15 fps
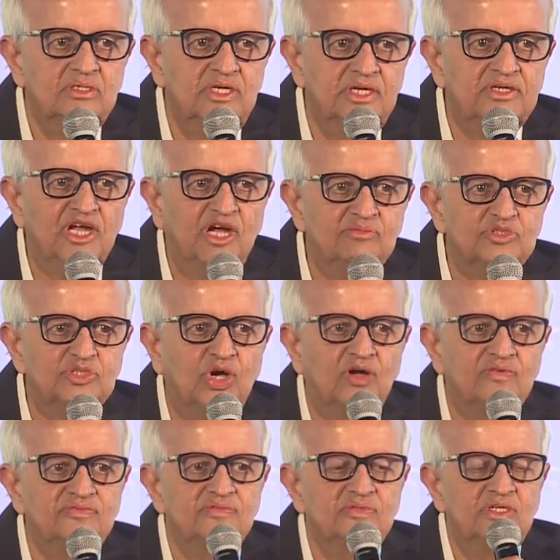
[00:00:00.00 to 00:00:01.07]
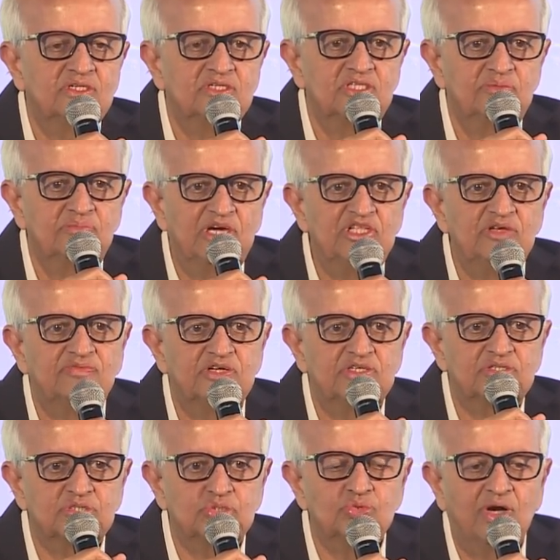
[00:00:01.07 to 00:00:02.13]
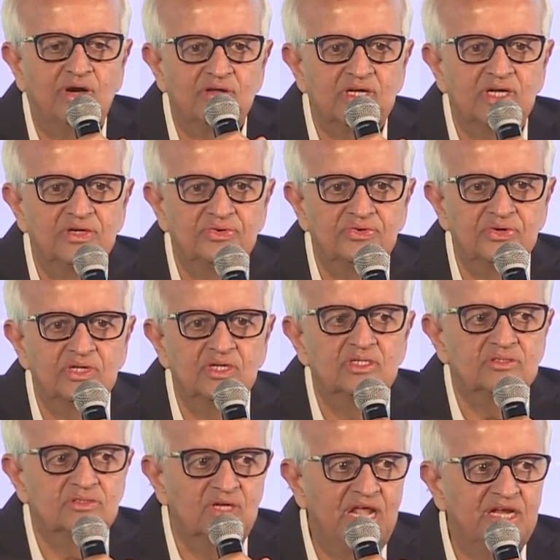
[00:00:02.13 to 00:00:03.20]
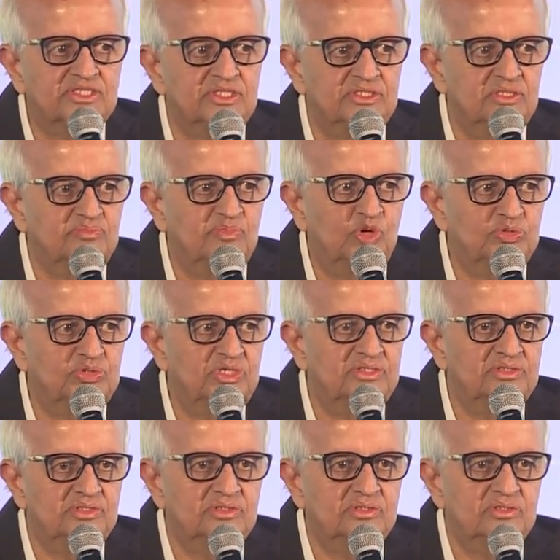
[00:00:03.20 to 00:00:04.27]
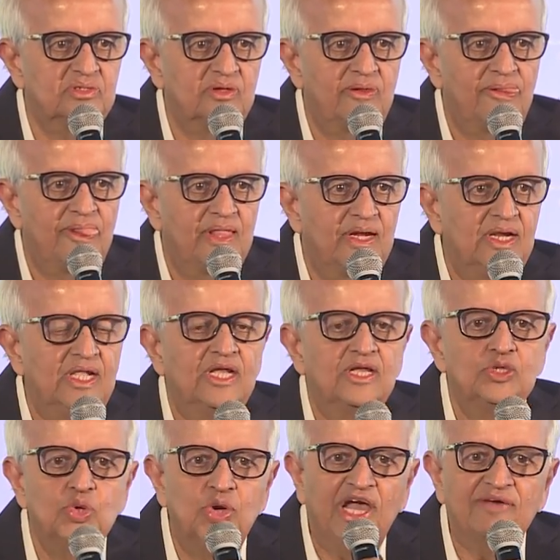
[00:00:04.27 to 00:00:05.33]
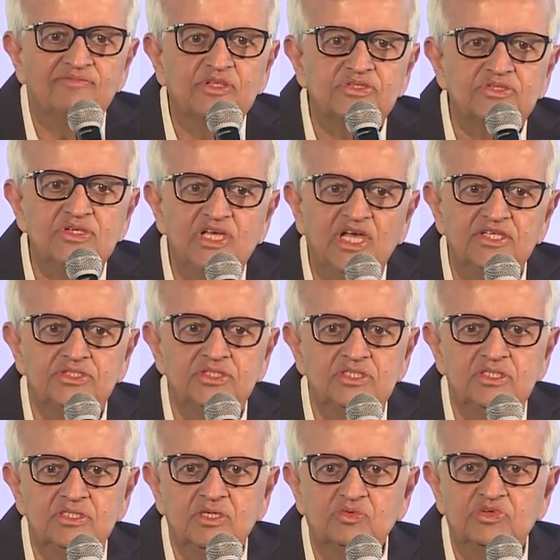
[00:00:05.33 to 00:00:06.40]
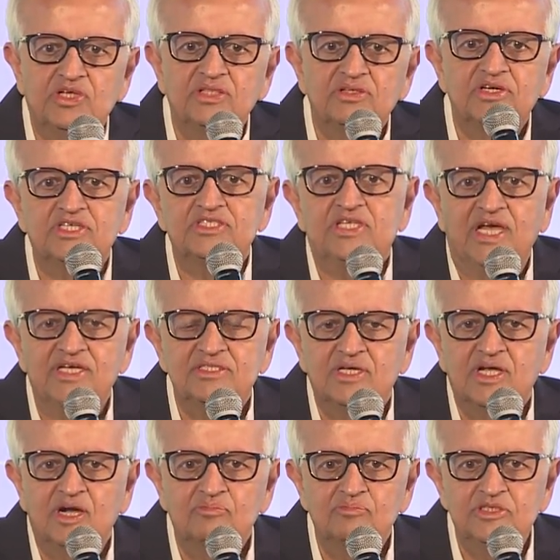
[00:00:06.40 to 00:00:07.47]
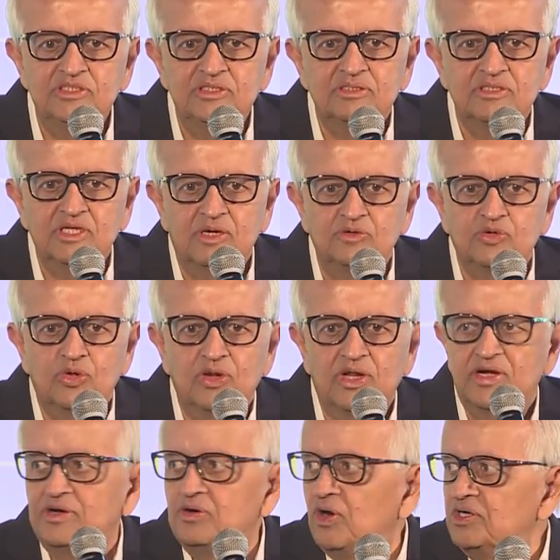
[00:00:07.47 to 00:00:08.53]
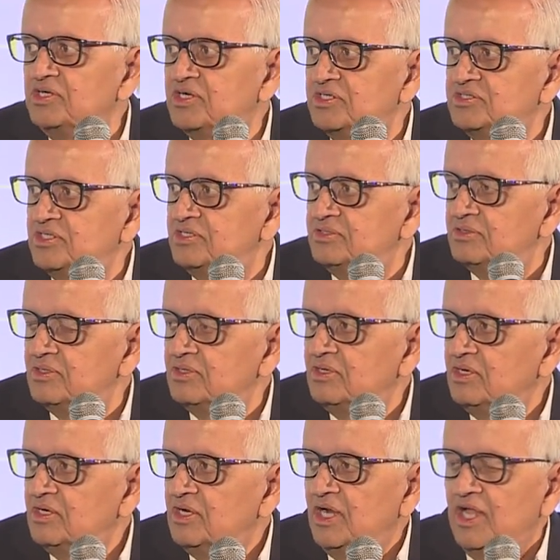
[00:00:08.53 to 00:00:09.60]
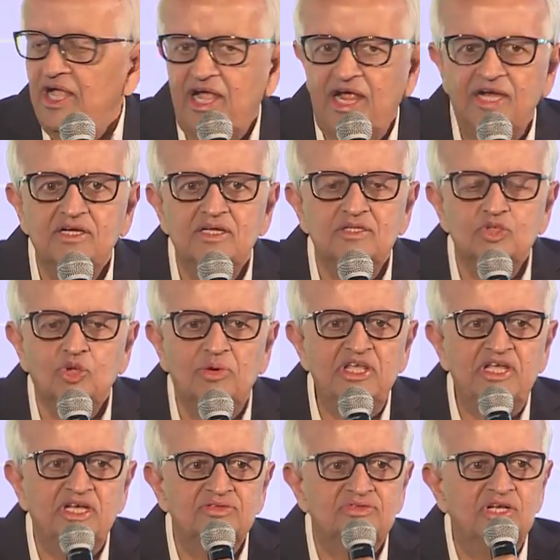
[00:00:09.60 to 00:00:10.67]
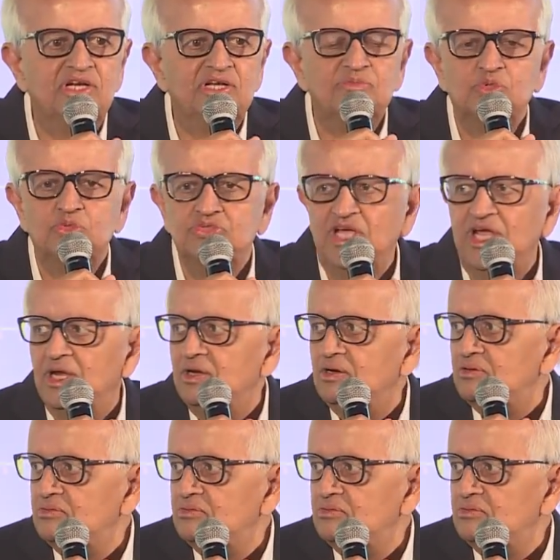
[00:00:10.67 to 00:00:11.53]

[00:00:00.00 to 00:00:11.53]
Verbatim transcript: in terms of the benefits to our country, selection process. You have the CAG, which can criticize the government, the controller and auditor general, and nobody can send him to jail.